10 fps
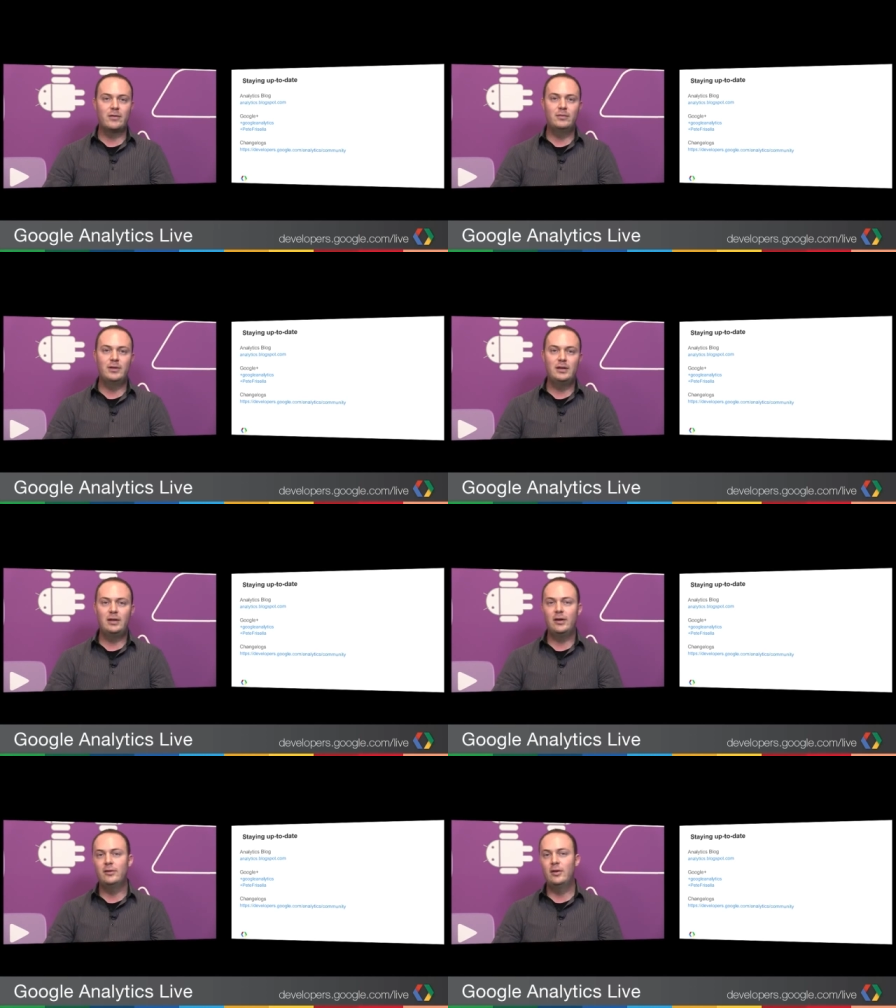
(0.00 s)
some
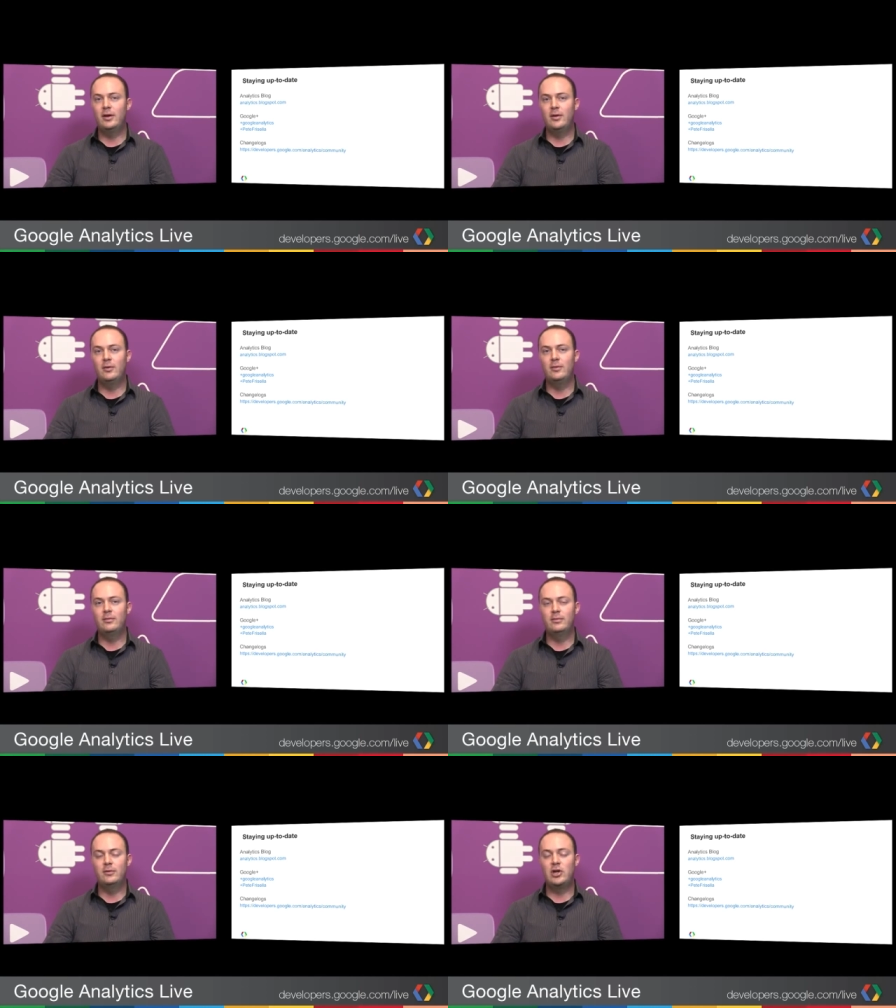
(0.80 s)
detailed uh,
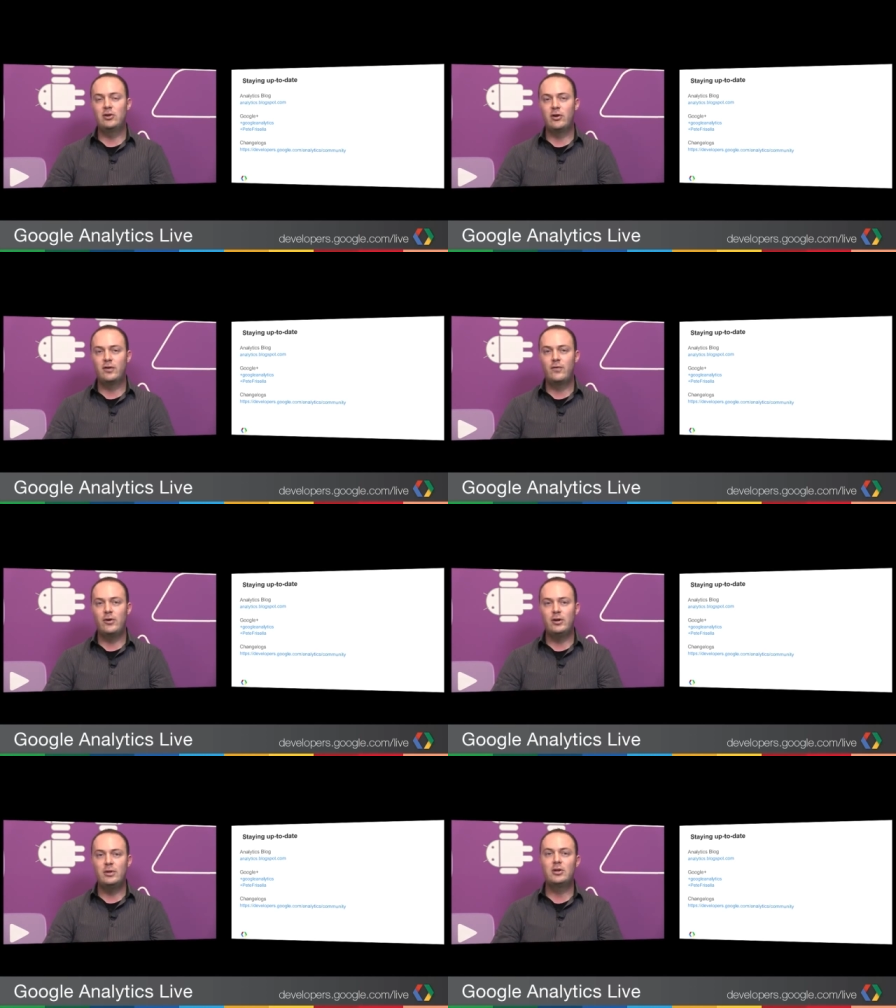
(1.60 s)
change logs
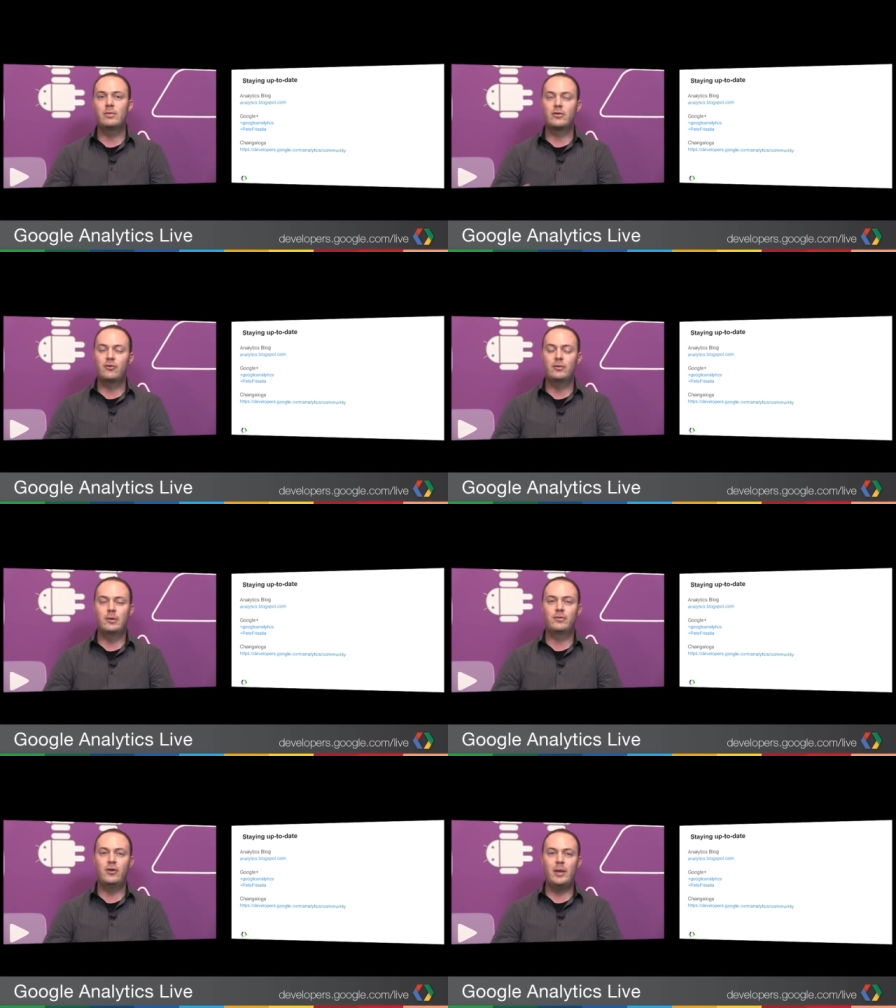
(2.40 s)
for you, and you can
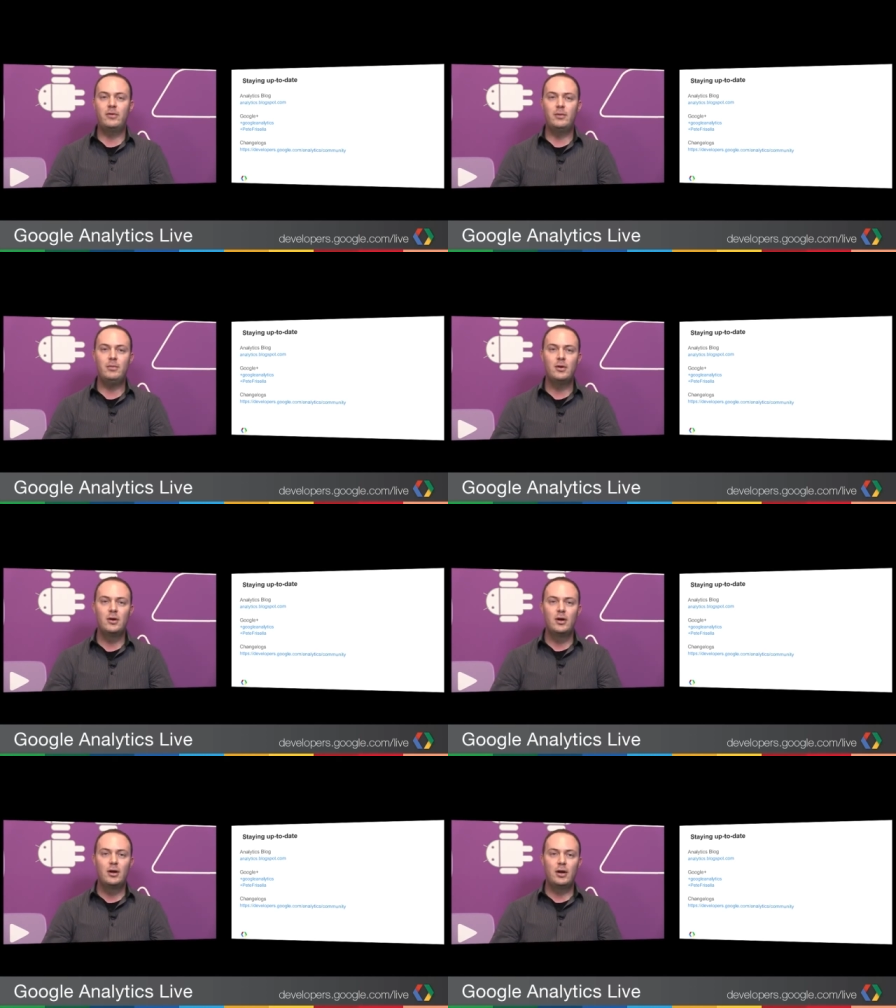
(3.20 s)
subscribe to them
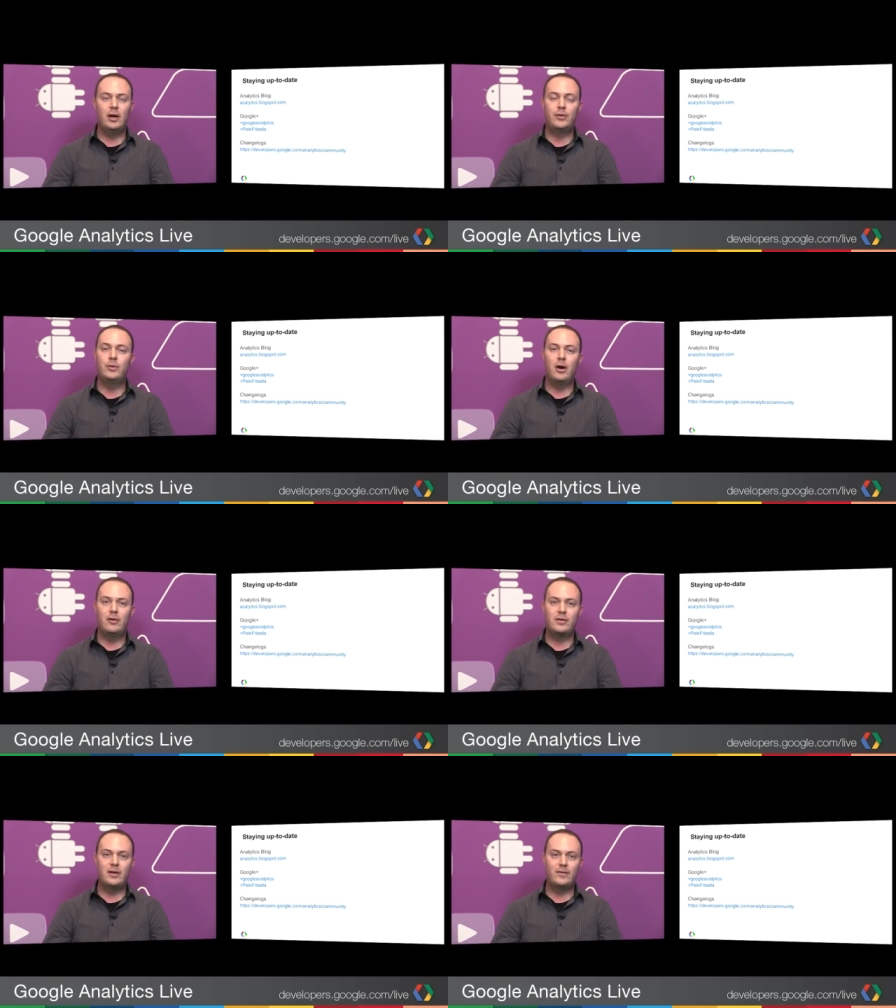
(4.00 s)
uh, through
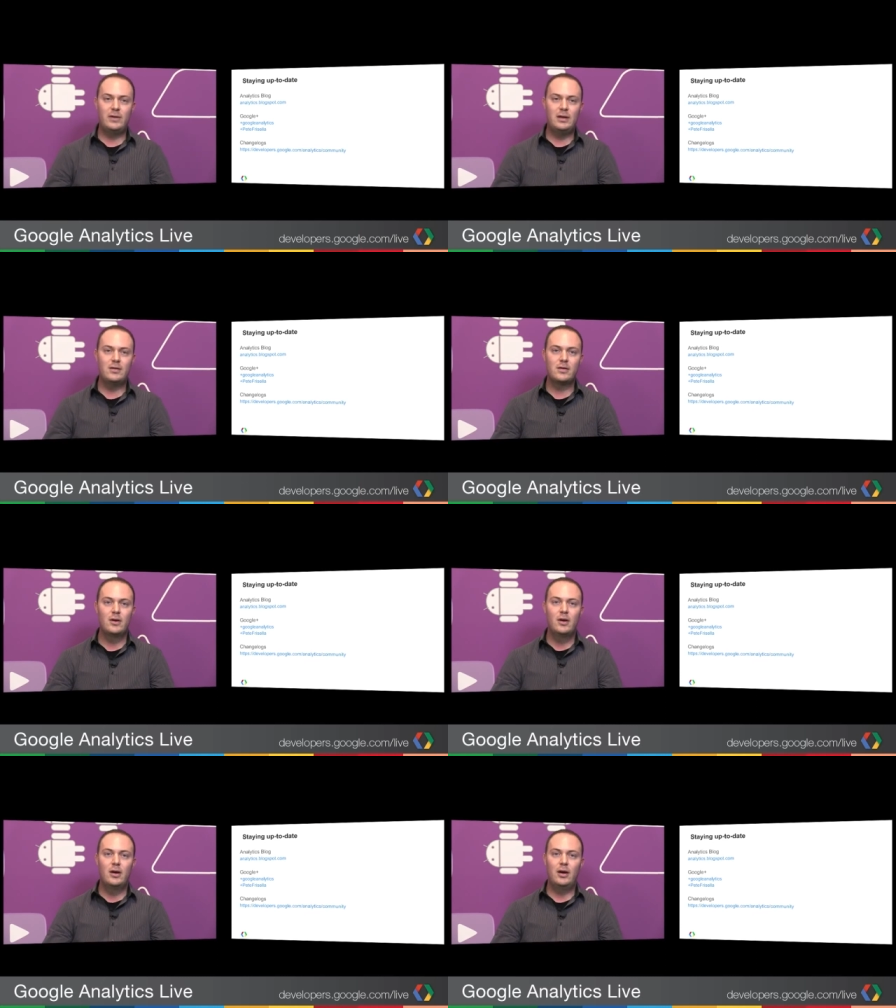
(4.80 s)
RSS feeds,
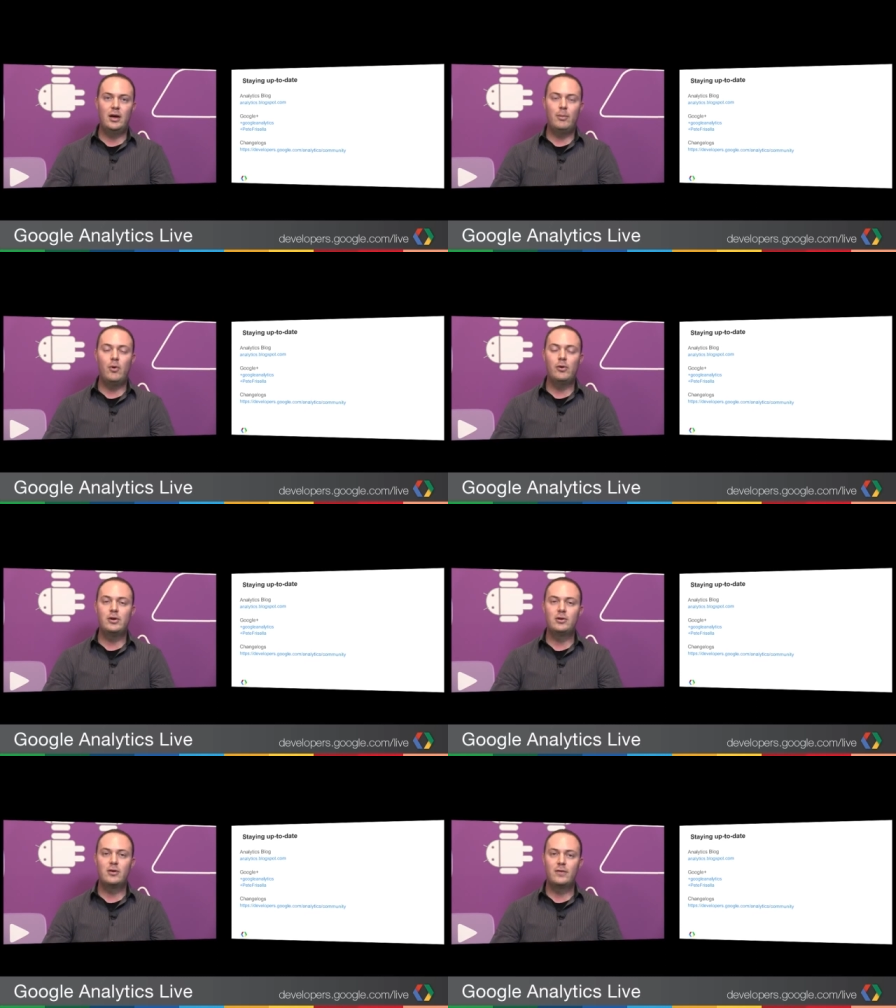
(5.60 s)
um, or
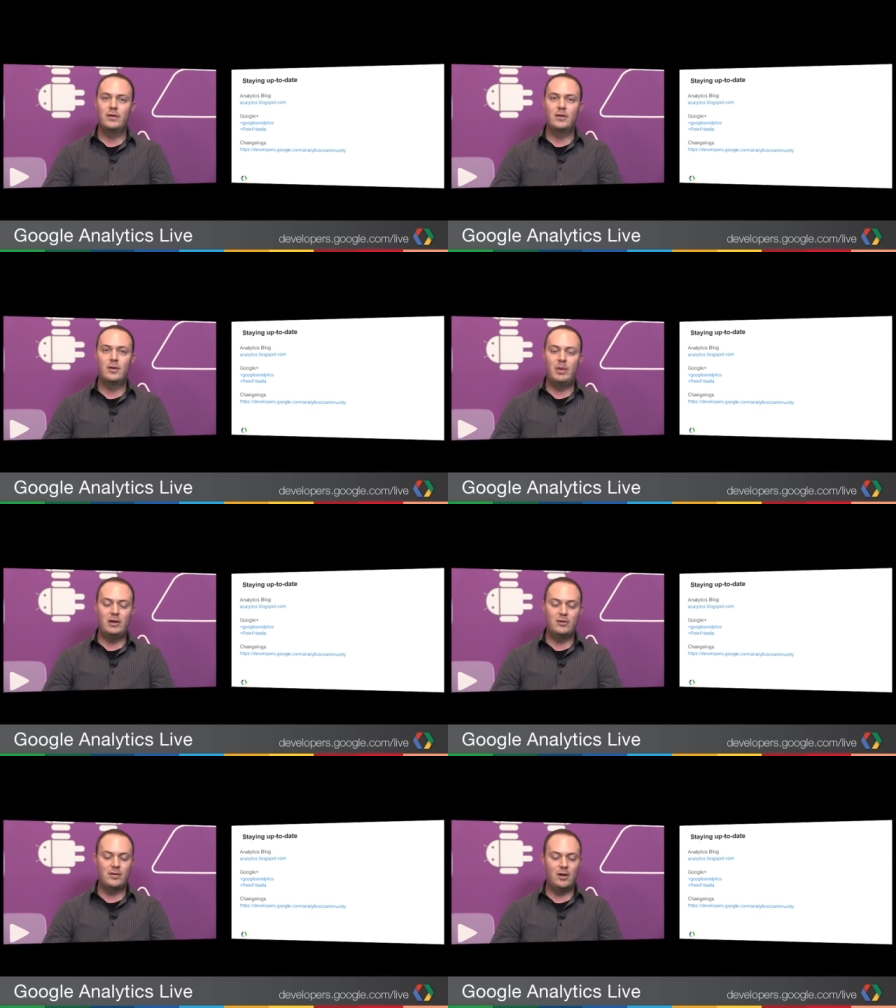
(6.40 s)
you can just visit the
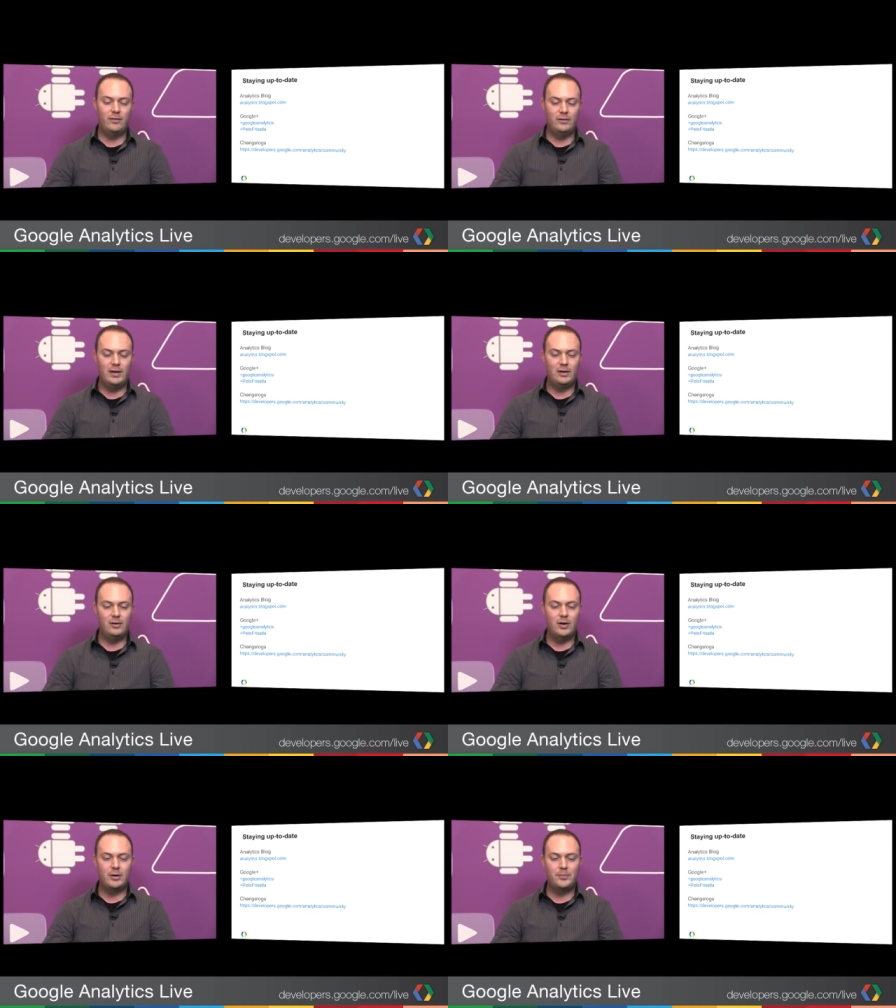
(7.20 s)
page itself and take
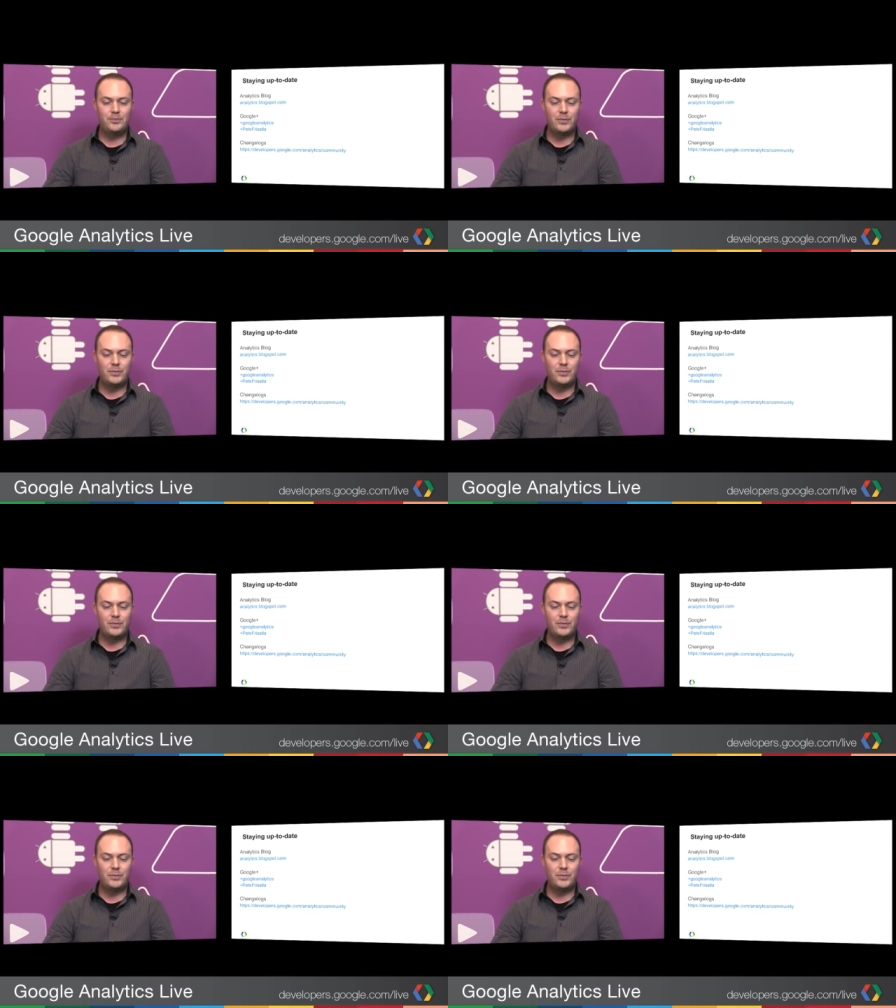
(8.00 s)
a look.